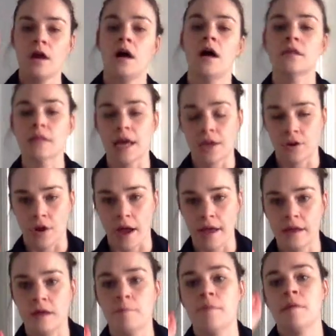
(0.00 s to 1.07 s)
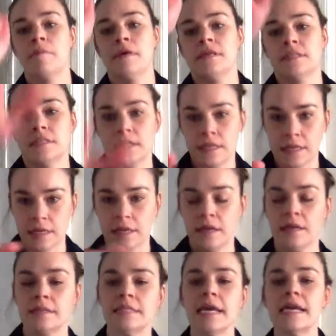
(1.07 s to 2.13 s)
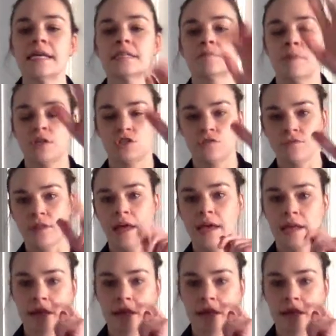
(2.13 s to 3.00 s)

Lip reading: A lighter item maybe isn't going to take as much flight.